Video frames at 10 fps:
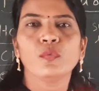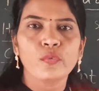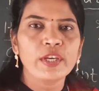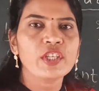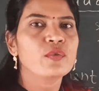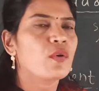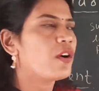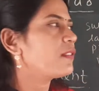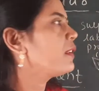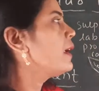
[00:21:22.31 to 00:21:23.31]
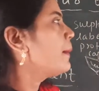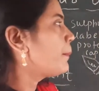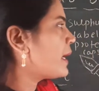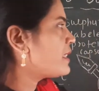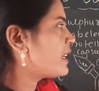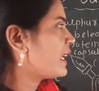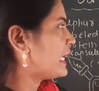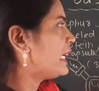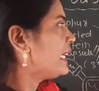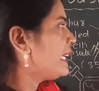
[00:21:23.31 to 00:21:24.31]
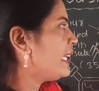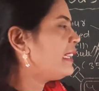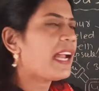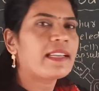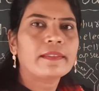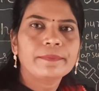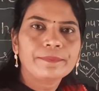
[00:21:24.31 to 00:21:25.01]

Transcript: which was present in that